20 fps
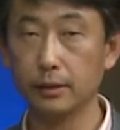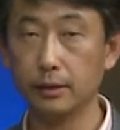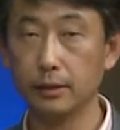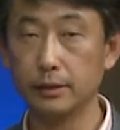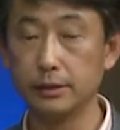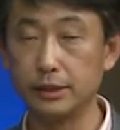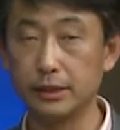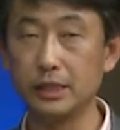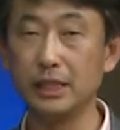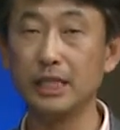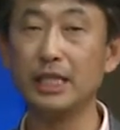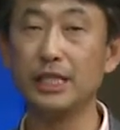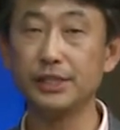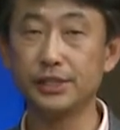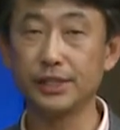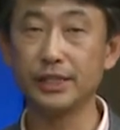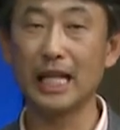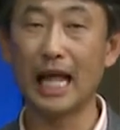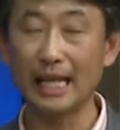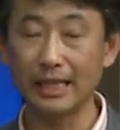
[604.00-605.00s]
C is
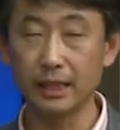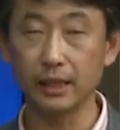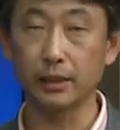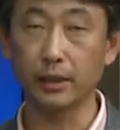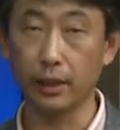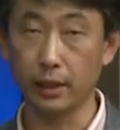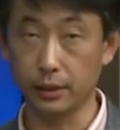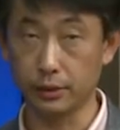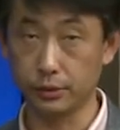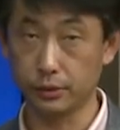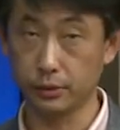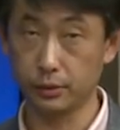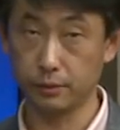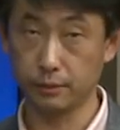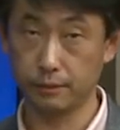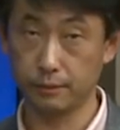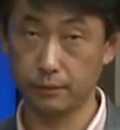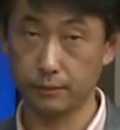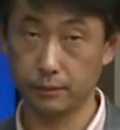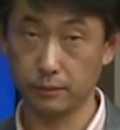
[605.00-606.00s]
not the case.
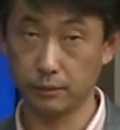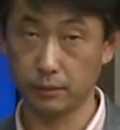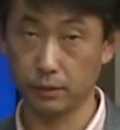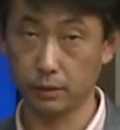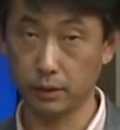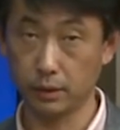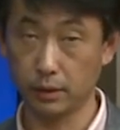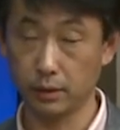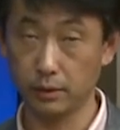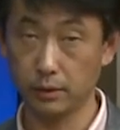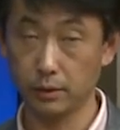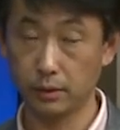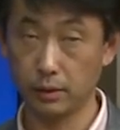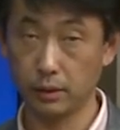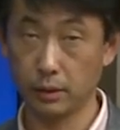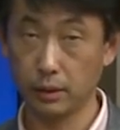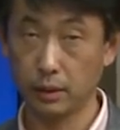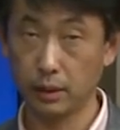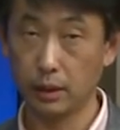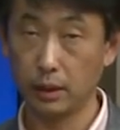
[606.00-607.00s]
Okay?
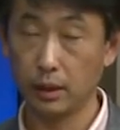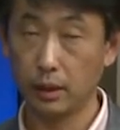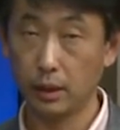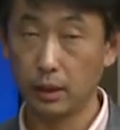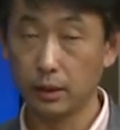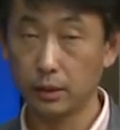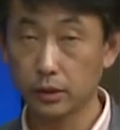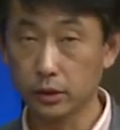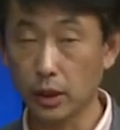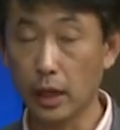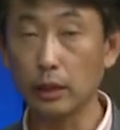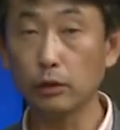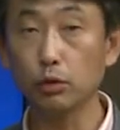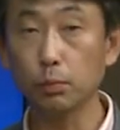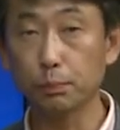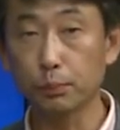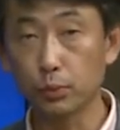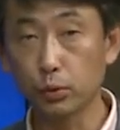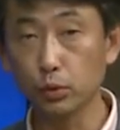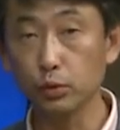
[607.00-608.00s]
Try to
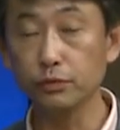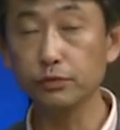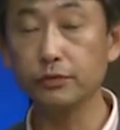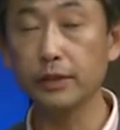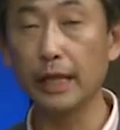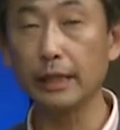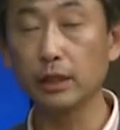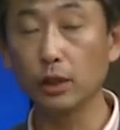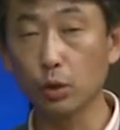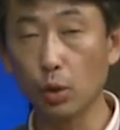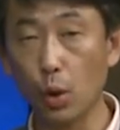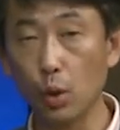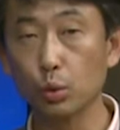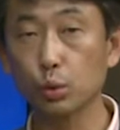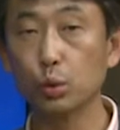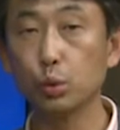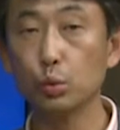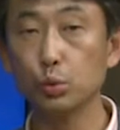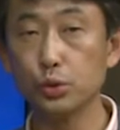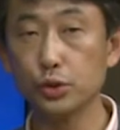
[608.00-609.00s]
prove that the
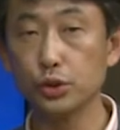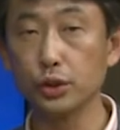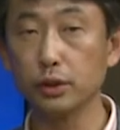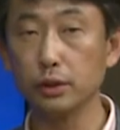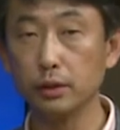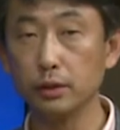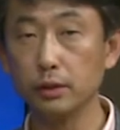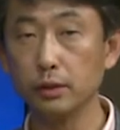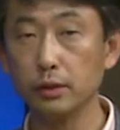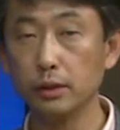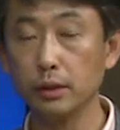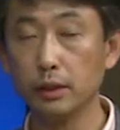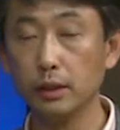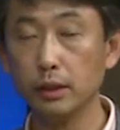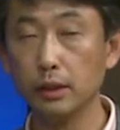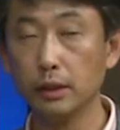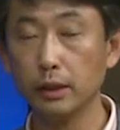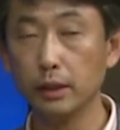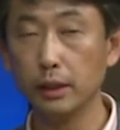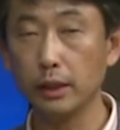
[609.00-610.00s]
conclusion
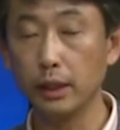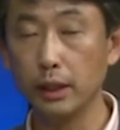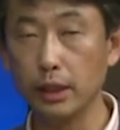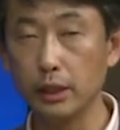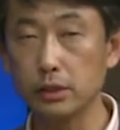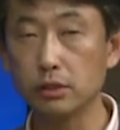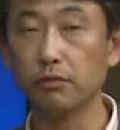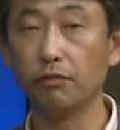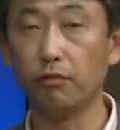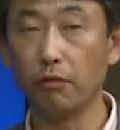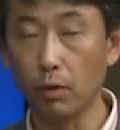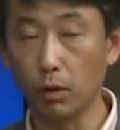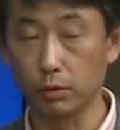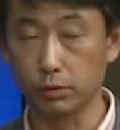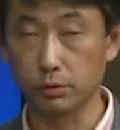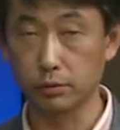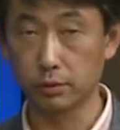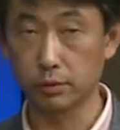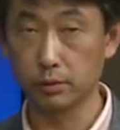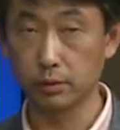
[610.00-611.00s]
is
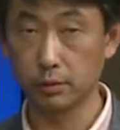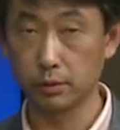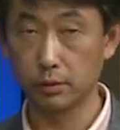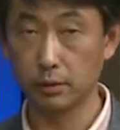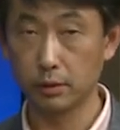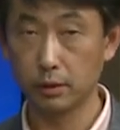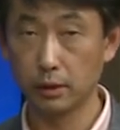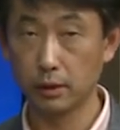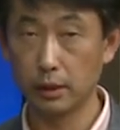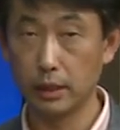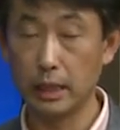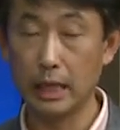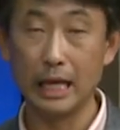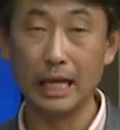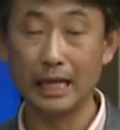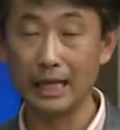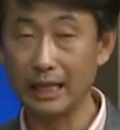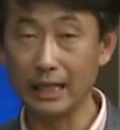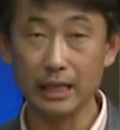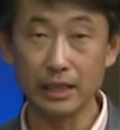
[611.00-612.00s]
false.
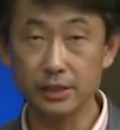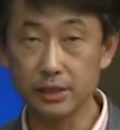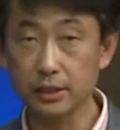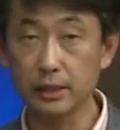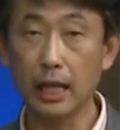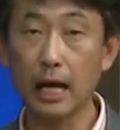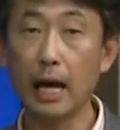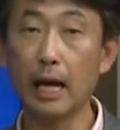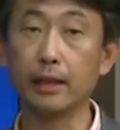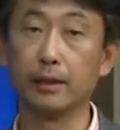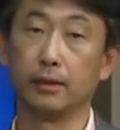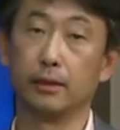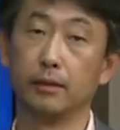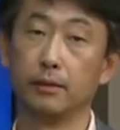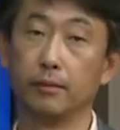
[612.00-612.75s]
Is not